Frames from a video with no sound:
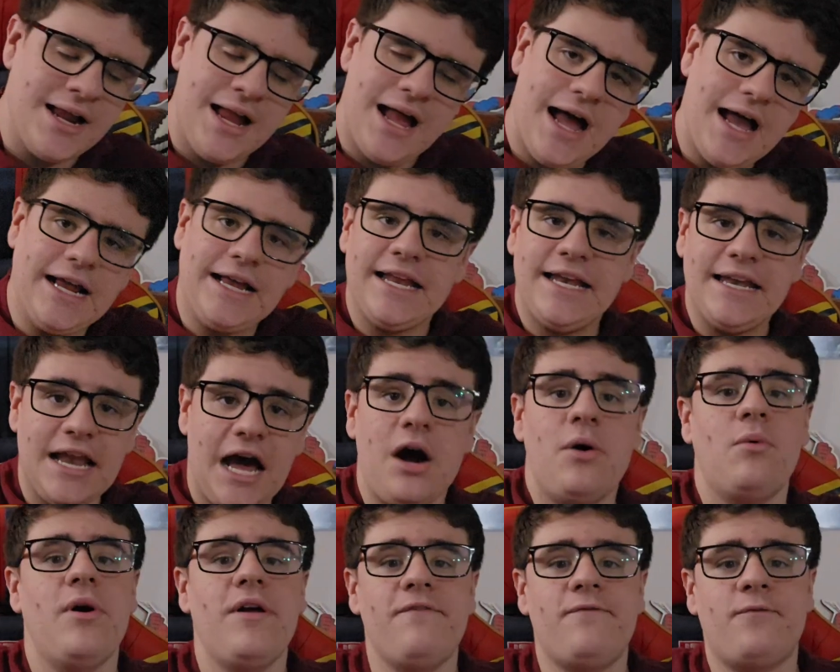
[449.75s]
I
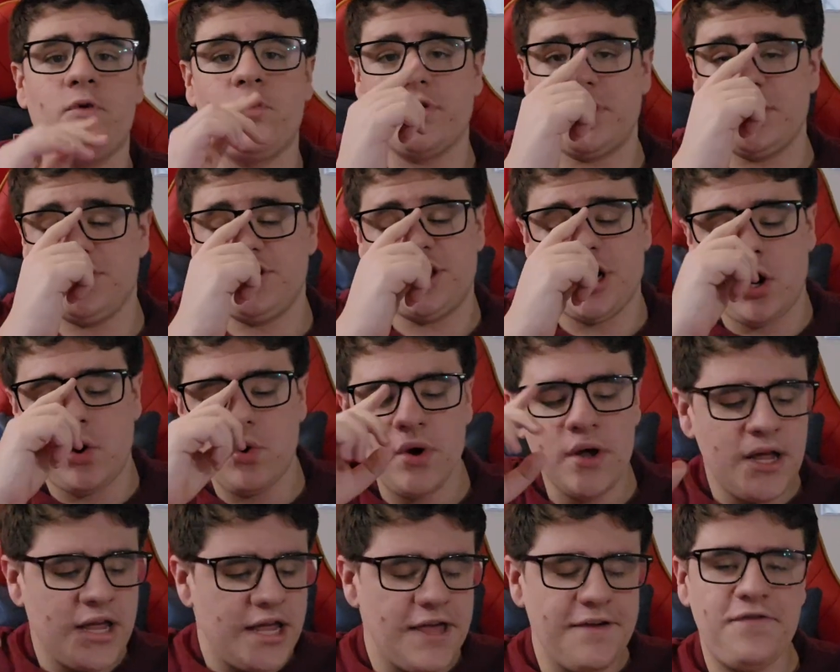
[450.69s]
cannot wait for the show.
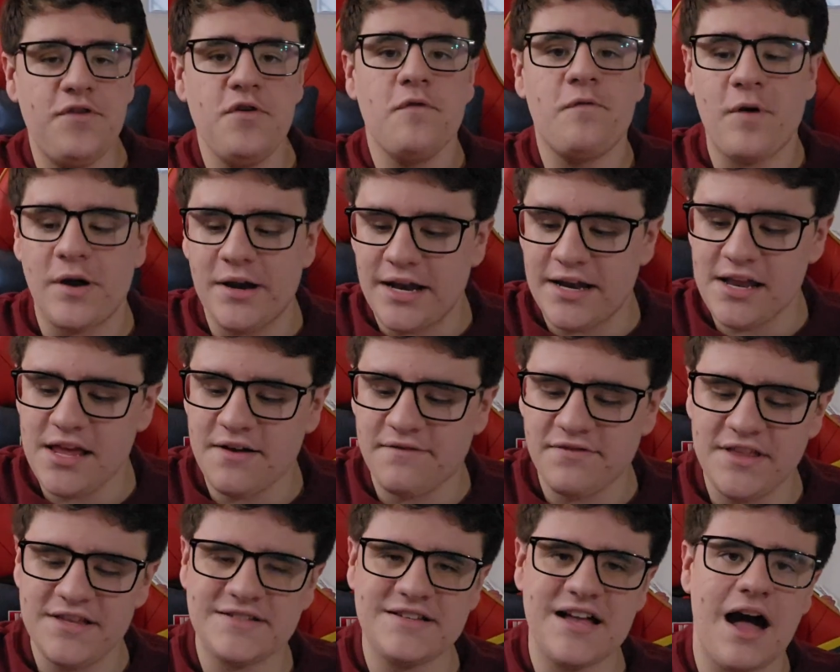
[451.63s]
If you've read any of
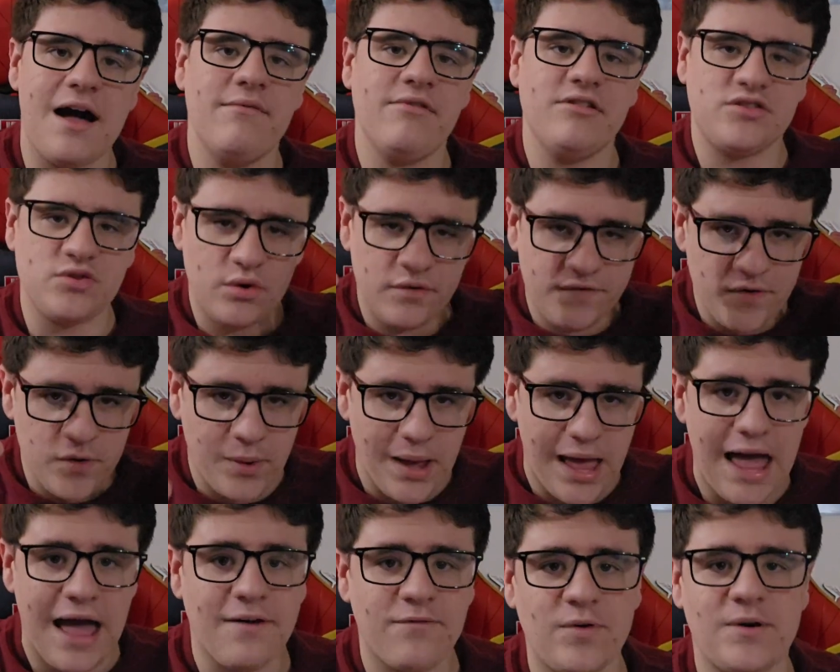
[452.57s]
these comics, or if you
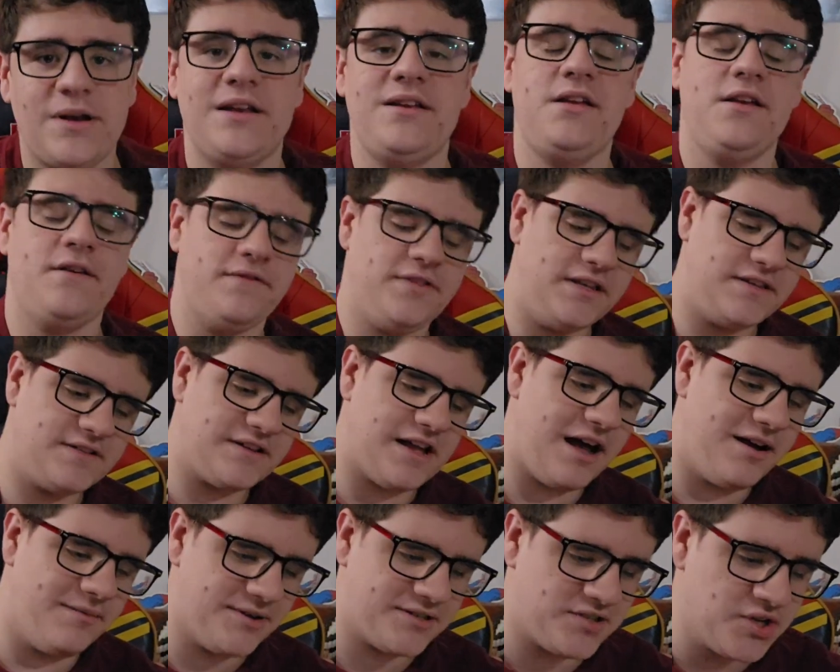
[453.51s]
have read any of these
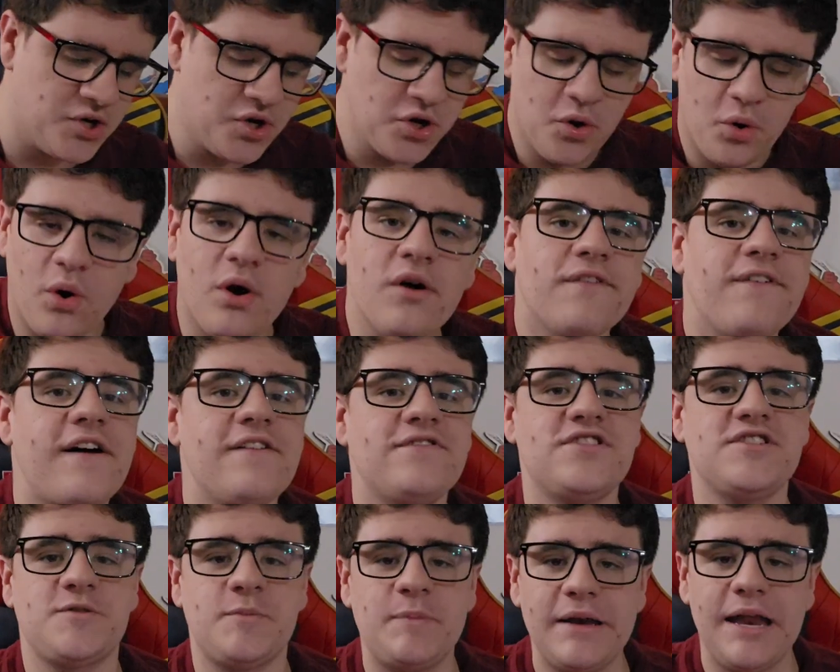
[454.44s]
comics, or if I've
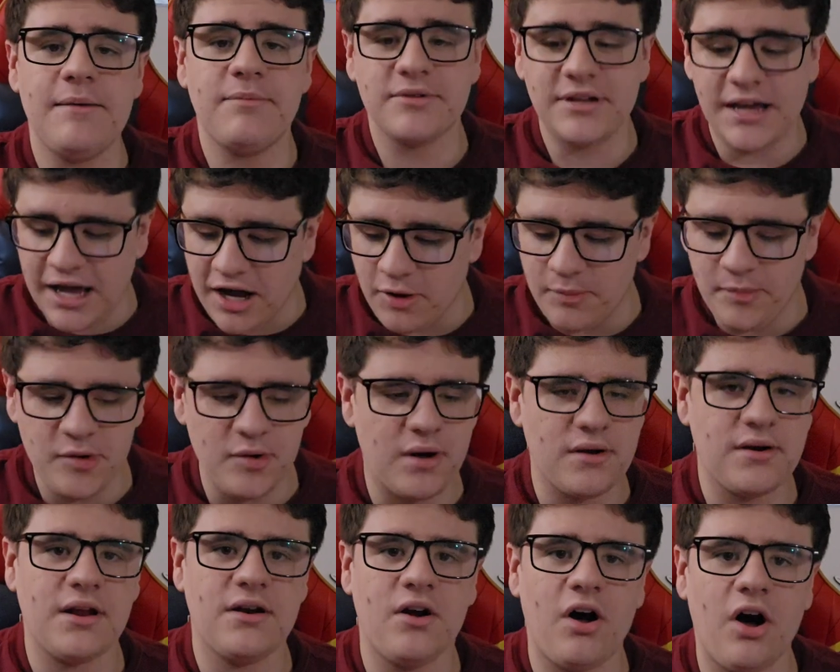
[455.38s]
just been able to help you
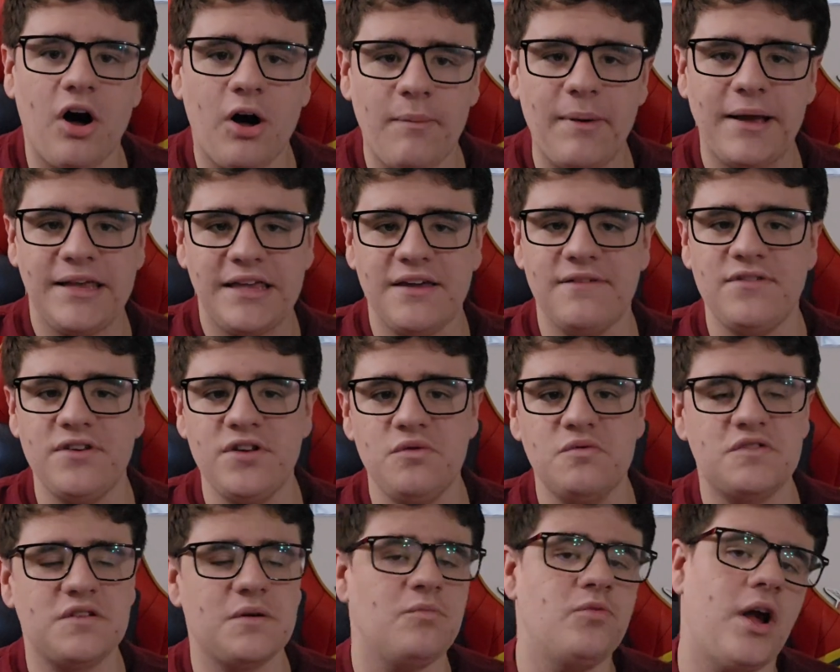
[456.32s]
out at all by giving you
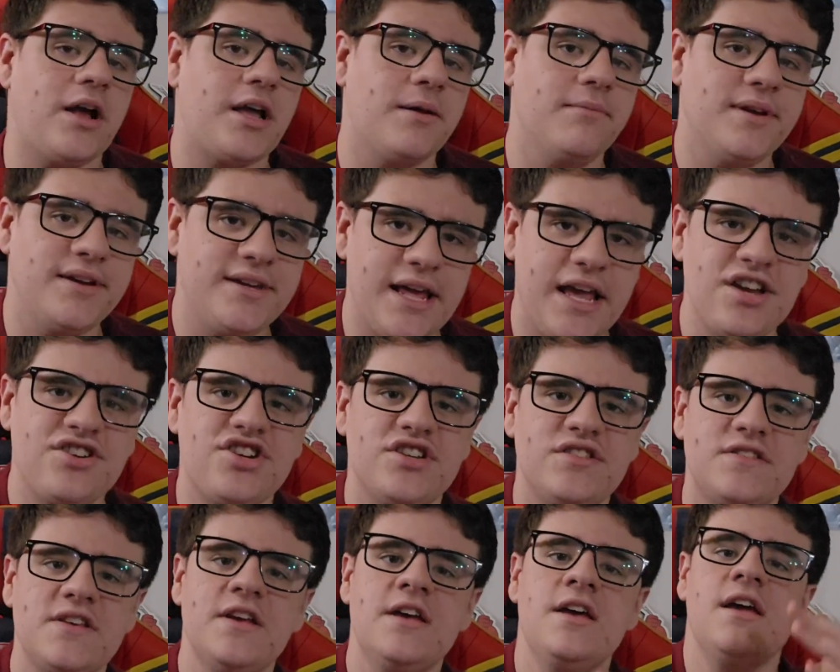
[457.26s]
some
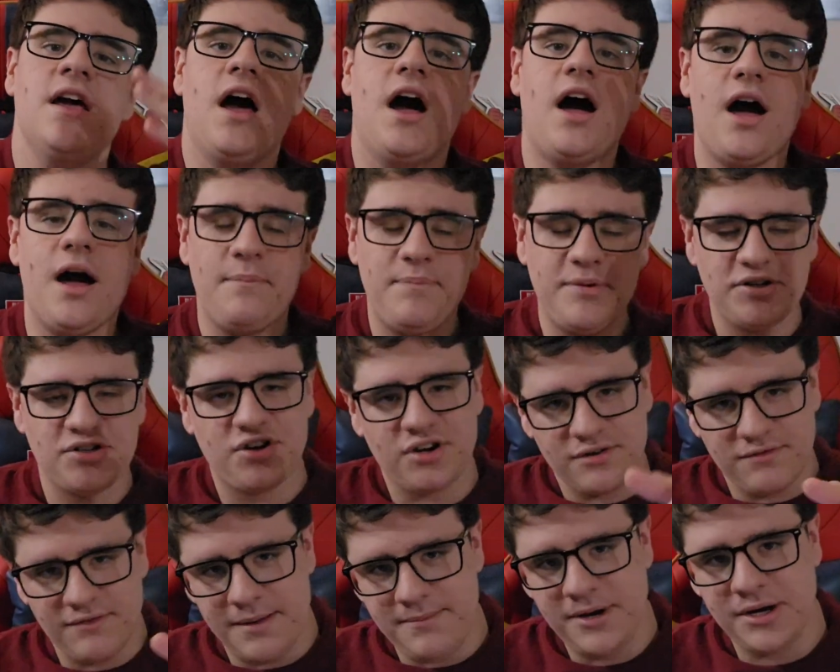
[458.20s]
recommendations, be sure
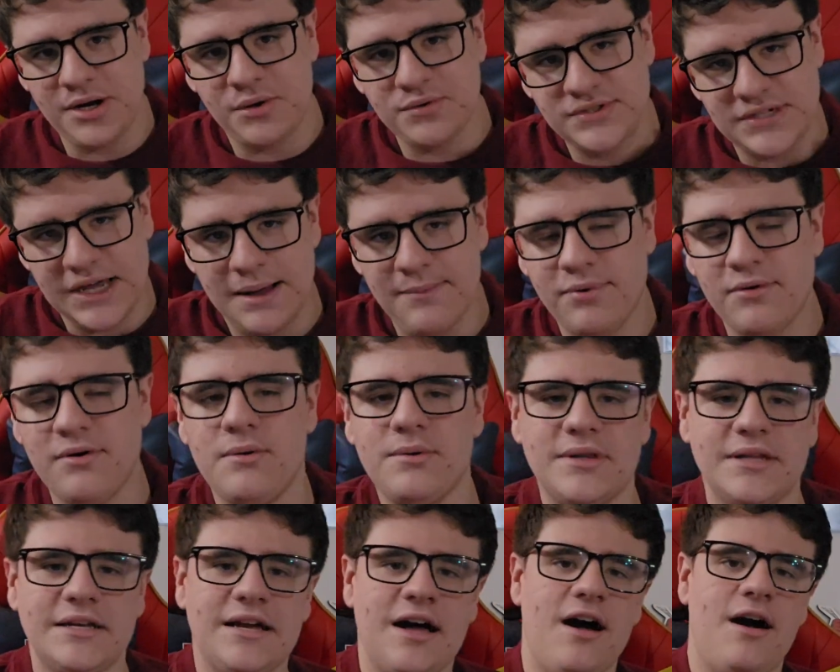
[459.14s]
to let me know down below in
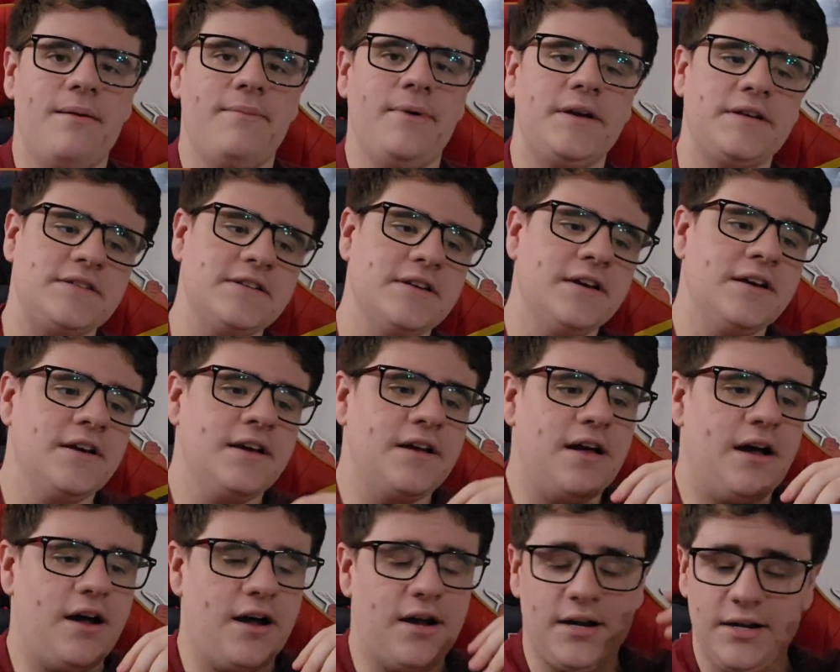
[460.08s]
the comments,
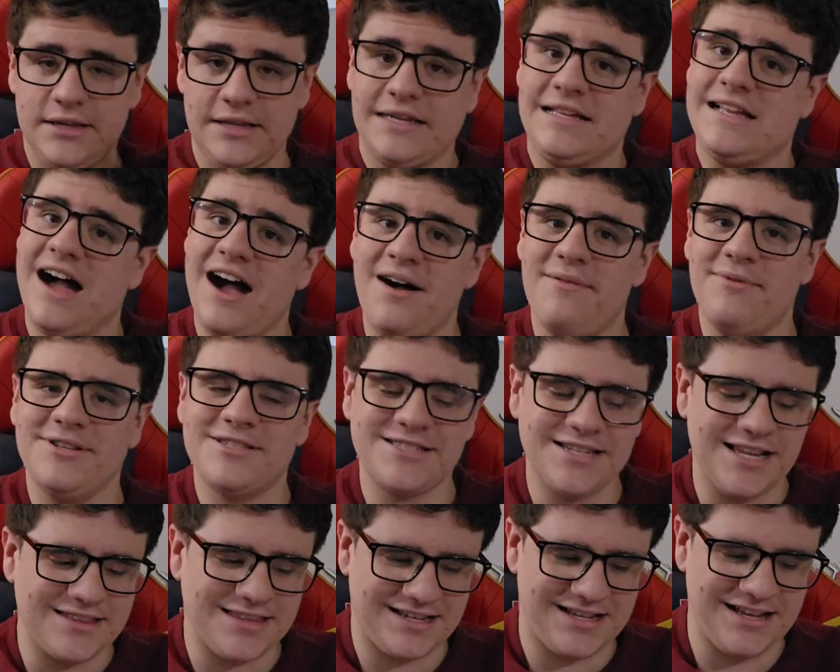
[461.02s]

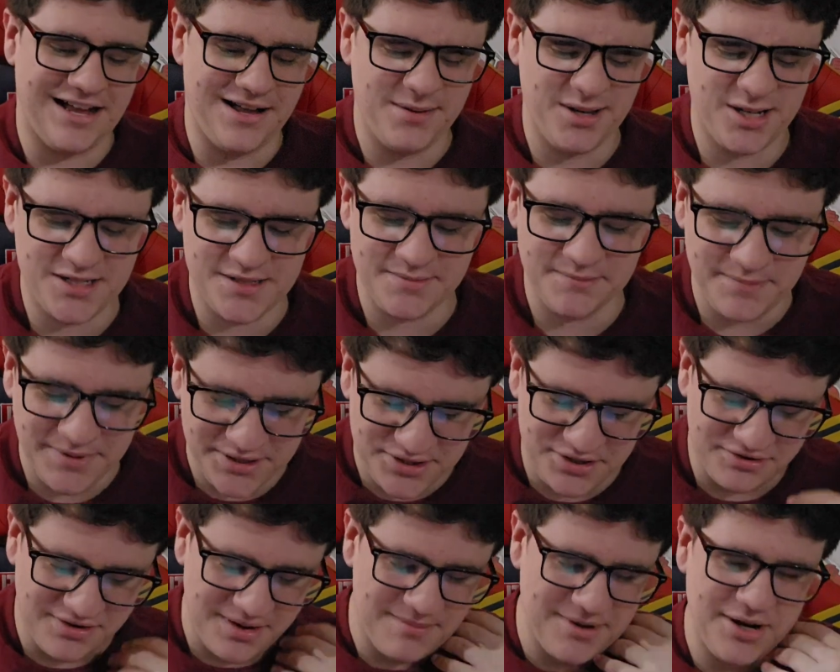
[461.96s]
not the comics. Be
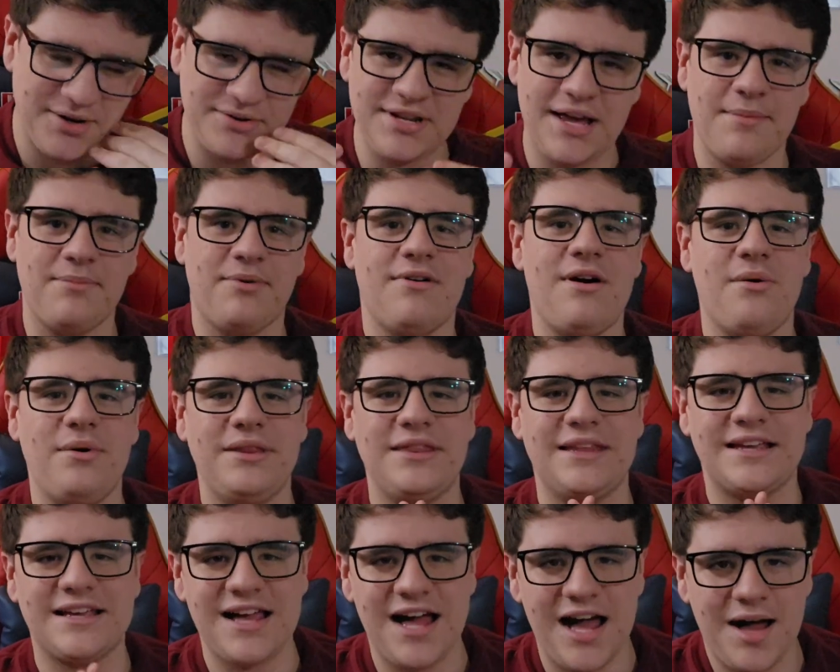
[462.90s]
sure to let me know down below in the
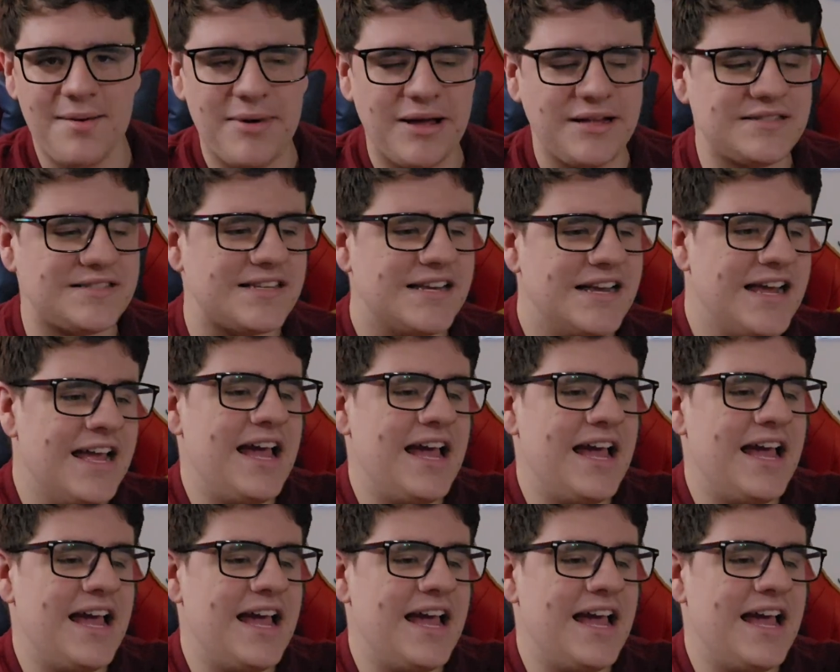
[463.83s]
comments.